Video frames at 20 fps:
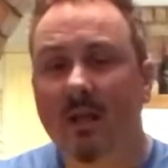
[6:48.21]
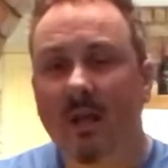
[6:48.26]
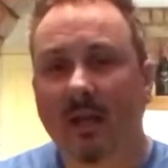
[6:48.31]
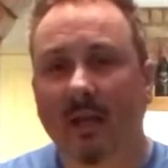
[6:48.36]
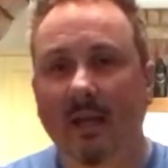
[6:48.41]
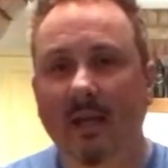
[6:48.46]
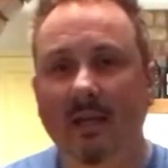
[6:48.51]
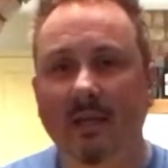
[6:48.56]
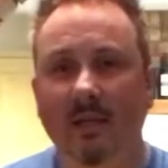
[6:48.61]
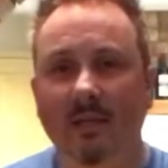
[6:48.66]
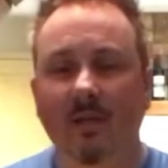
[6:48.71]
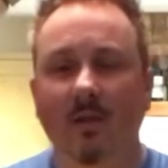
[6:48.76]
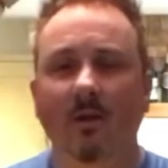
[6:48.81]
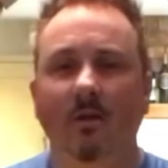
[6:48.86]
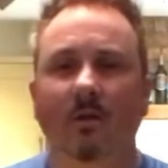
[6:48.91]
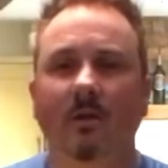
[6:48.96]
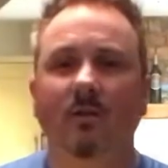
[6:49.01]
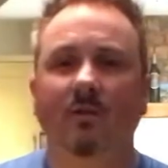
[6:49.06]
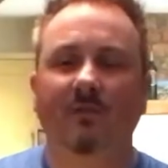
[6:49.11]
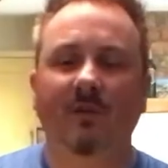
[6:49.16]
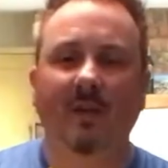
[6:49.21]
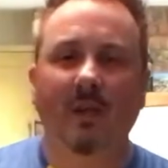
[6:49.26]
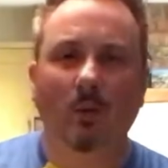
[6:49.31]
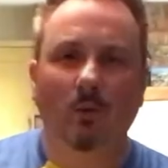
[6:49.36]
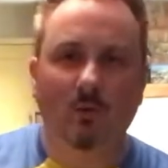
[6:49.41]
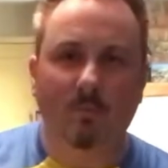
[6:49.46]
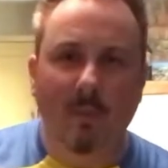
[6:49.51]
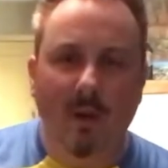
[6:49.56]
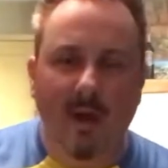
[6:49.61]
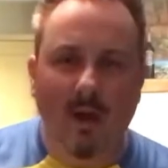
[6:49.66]
In the year this video
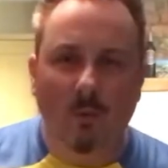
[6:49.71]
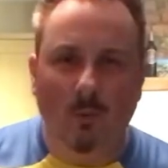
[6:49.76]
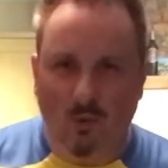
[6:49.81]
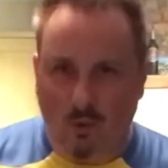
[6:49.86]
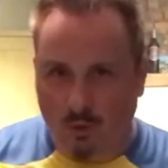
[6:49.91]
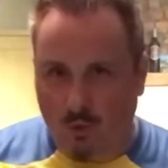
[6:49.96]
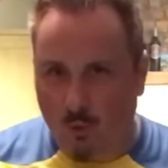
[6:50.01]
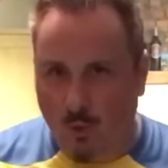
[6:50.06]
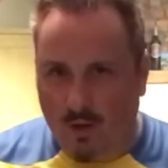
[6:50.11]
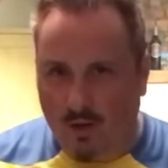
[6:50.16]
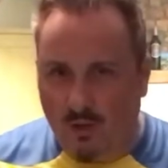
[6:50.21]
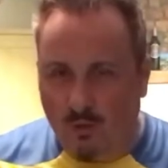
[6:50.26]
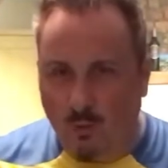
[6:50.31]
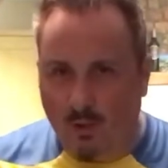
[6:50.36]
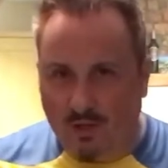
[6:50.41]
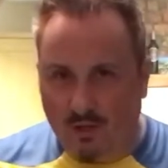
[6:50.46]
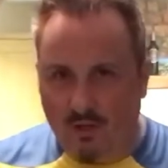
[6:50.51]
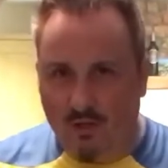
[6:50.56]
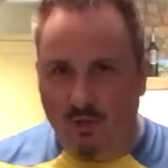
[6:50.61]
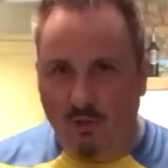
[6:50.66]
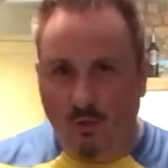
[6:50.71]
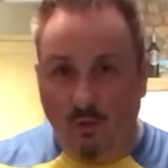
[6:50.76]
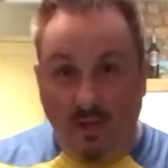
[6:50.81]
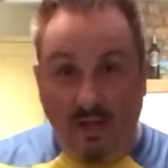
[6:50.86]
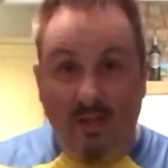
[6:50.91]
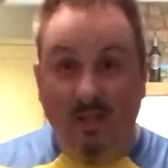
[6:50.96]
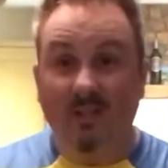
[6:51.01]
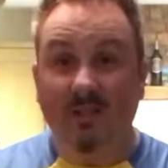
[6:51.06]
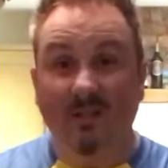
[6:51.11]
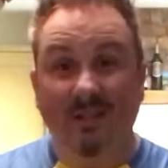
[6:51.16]
was made, which is 2022,
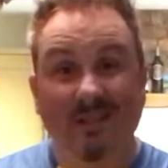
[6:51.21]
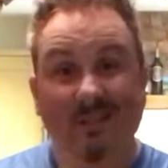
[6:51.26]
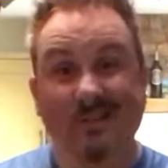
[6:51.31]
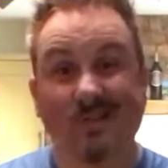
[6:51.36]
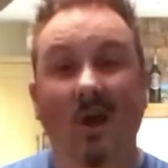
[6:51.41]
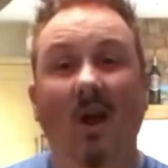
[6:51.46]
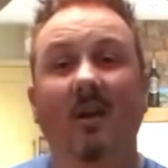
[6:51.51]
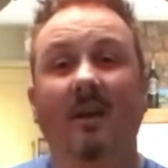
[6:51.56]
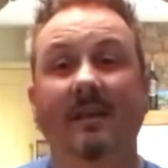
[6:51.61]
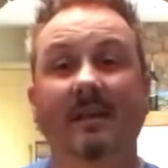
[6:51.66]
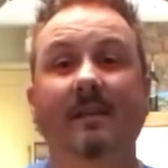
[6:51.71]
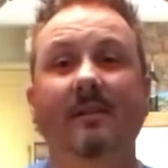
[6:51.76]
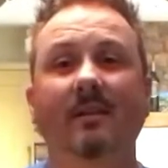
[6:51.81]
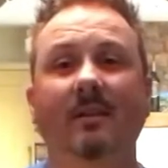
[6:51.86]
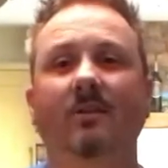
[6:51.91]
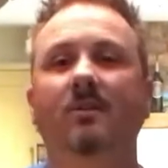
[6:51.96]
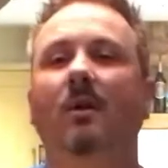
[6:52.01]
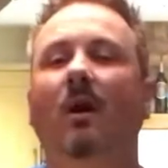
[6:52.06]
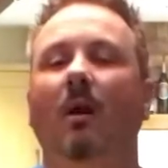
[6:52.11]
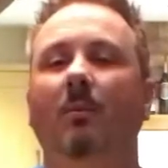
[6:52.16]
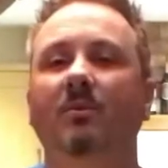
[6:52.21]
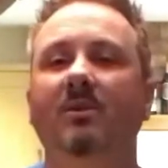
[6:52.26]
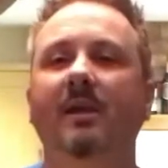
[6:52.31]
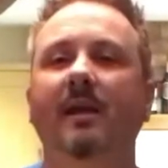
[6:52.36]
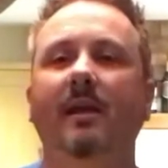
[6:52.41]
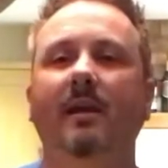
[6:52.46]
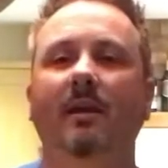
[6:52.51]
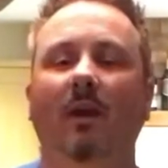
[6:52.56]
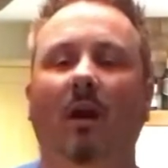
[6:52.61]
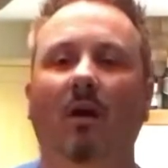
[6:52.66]
Easton is not in the top
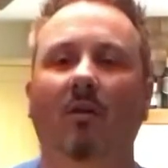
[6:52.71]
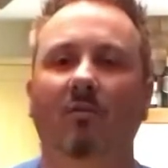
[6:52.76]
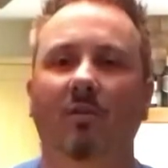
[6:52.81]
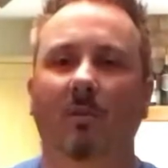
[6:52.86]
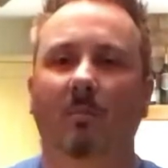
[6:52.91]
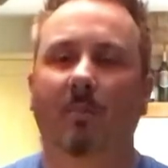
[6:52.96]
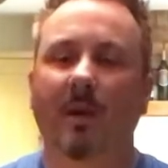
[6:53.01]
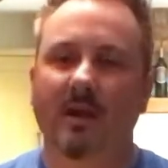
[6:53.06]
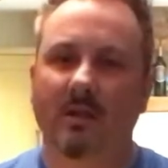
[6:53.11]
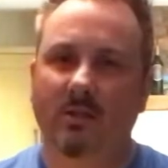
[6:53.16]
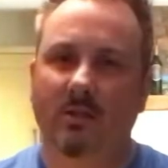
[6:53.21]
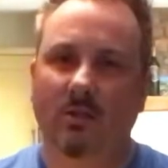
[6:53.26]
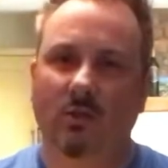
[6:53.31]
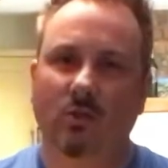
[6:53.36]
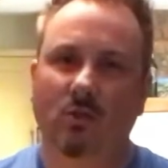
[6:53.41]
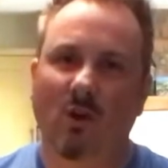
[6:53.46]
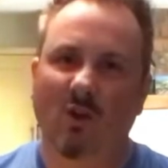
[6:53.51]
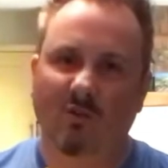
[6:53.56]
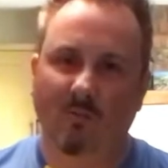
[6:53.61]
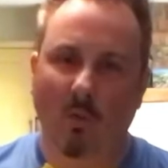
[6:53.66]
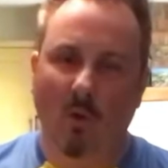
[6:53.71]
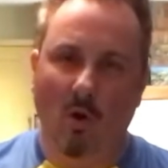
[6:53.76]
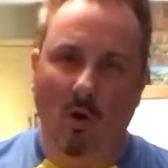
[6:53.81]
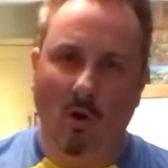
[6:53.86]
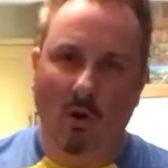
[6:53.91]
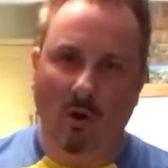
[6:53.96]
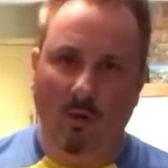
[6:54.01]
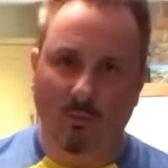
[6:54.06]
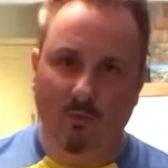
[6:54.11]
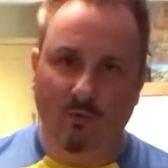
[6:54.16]
10 of the best softball
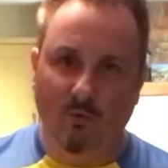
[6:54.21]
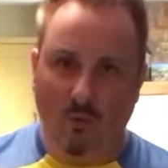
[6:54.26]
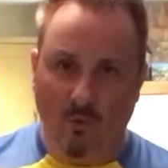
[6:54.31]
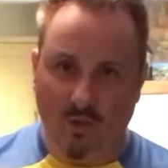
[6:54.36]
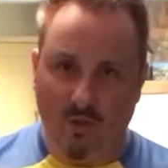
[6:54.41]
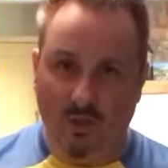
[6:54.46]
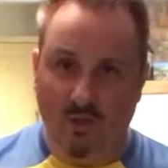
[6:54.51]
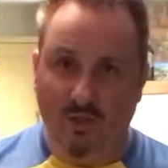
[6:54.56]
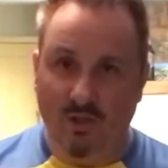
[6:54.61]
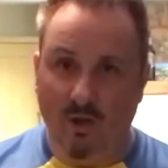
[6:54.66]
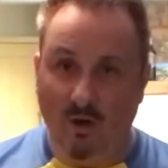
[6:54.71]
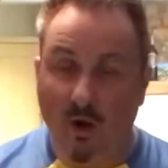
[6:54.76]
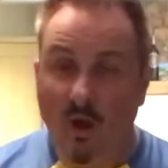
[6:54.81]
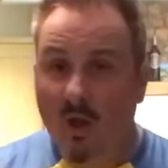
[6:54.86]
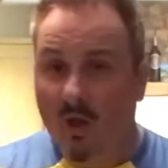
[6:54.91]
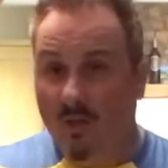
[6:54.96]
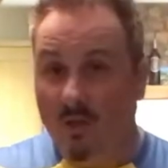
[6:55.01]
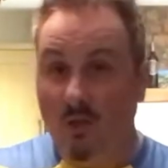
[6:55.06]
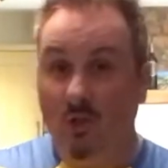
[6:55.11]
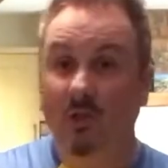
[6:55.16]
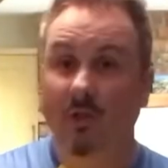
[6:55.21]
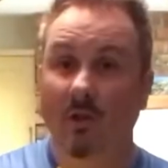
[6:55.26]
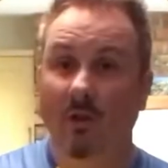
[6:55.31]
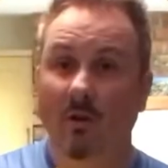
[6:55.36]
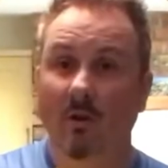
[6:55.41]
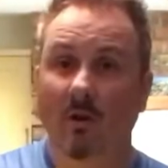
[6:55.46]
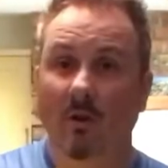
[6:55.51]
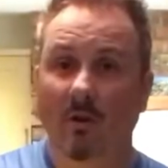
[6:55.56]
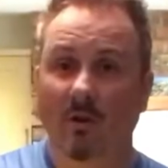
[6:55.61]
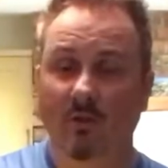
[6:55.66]
clubs for this year. This
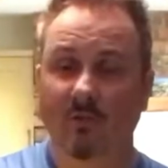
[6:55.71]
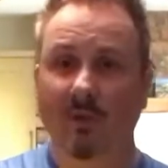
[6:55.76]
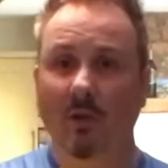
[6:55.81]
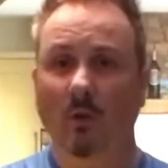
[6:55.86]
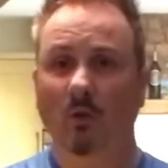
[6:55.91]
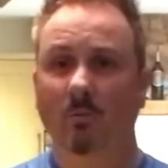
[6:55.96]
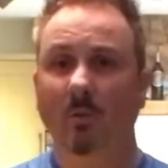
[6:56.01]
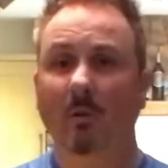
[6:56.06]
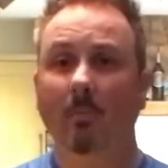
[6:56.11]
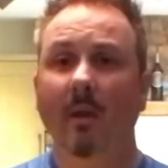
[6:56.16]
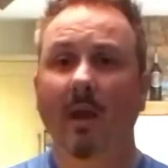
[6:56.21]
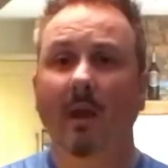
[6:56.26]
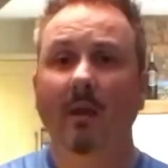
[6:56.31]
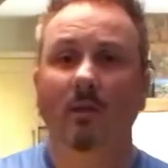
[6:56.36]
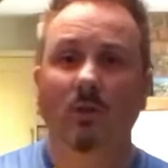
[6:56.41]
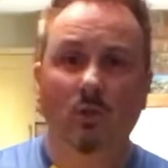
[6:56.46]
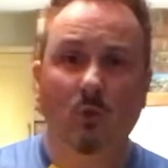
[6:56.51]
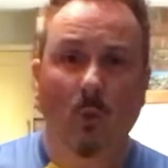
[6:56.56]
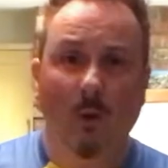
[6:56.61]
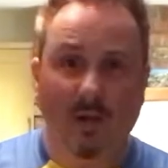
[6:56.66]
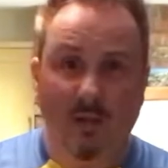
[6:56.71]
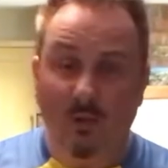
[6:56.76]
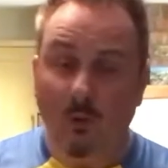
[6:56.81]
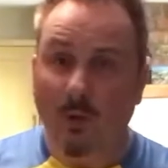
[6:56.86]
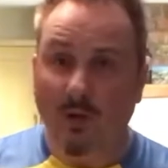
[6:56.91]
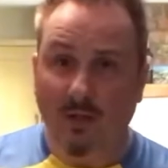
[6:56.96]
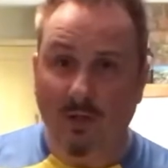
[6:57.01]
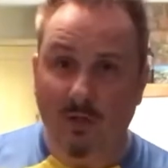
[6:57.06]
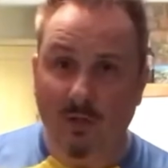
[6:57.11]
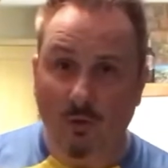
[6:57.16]
year, this video is being made, it's
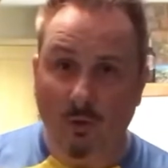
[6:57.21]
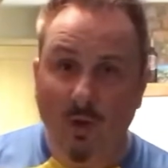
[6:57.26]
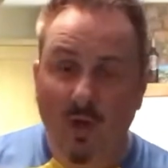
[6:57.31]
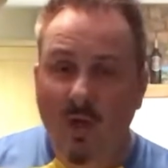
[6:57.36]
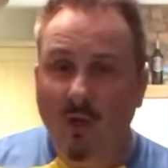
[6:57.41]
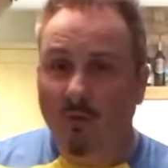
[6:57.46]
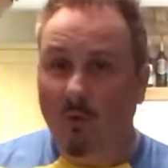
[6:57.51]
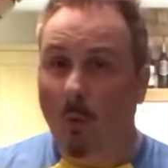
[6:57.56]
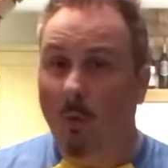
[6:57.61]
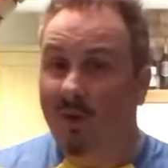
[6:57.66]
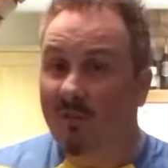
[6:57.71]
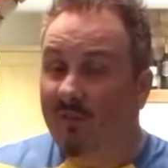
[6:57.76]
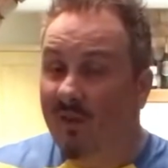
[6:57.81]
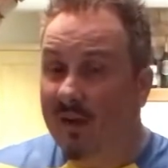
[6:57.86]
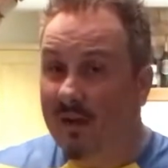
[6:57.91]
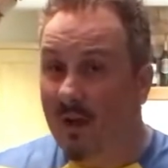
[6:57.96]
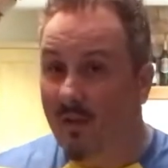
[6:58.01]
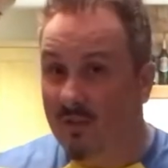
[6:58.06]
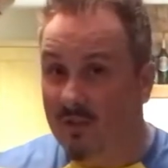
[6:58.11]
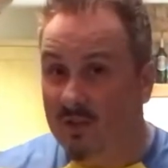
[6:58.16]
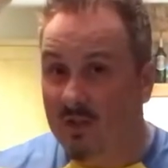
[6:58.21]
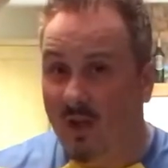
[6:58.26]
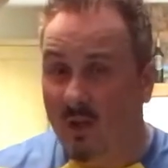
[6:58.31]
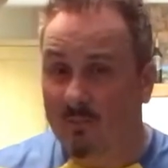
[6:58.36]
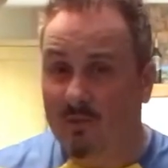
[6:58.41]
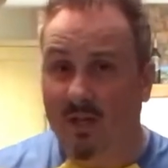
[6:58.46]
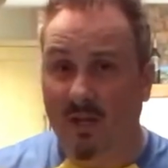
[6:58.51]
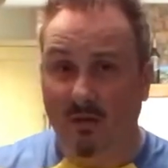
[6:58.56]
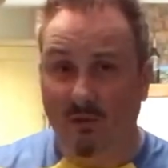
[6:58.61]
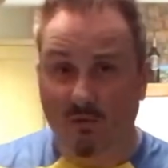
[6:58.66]
2022. If you want to find out the top
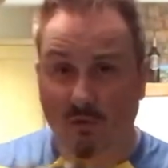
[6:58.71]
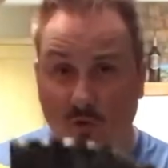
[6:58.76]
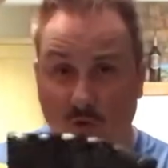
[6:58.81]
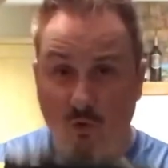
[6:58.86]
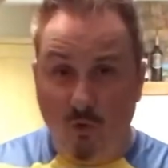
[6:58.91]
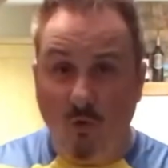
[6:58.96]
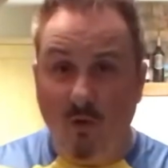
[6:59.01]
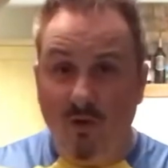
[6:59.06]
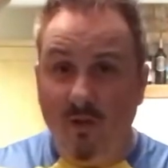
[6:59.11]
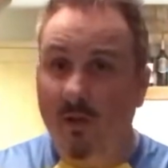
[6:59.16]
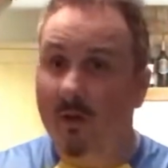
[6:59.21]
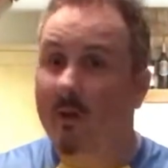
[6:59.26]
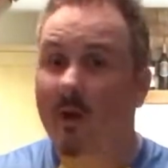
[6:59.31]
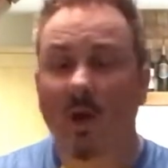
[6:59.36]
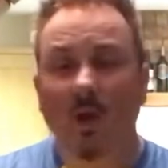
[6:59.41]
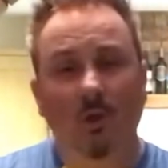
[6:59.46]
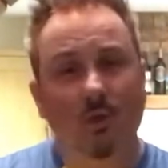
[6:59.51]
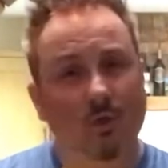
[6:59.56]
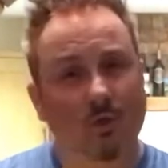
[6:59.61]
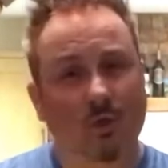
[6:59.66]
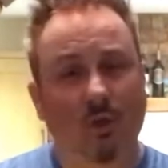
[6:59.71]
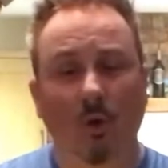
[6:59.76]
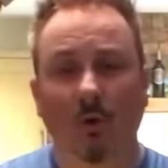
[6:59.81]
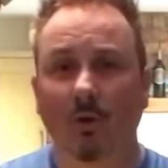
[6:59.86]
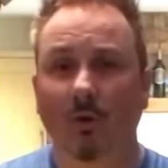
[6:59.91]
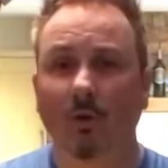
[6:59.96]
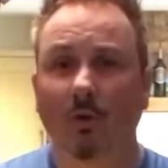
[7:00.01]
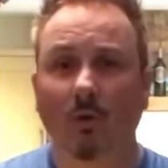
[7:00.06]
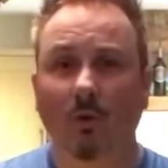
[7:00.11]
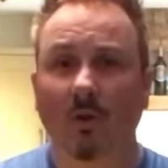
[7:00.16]
10 for your year, just go to
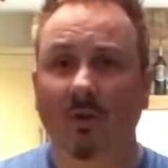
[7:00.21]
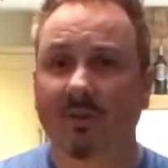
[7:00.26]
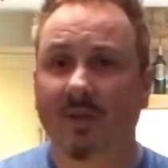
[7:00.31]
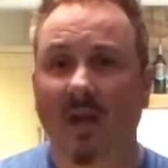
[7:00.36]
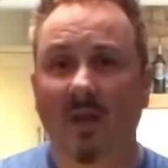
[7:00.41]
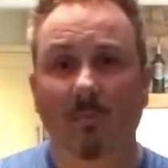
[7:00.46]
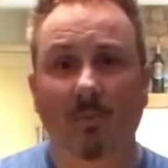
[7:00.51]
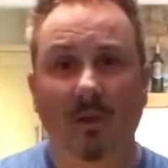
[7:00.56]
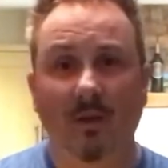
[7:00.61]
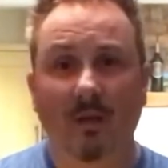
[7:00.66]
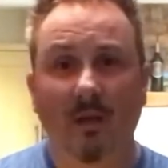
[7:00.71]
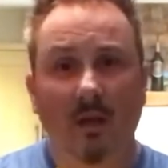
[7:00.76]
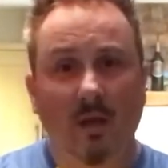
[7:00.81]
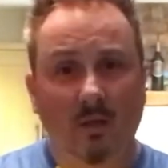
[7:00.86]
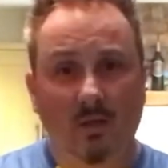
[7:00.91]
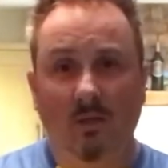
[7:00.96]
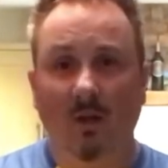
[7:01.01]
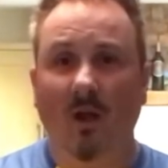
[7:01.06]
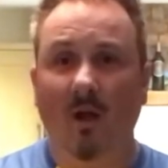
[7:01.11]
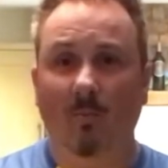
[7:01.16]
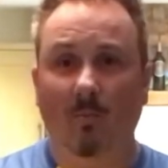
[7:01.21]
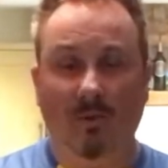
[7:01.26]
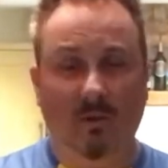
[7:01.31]
Google, type in top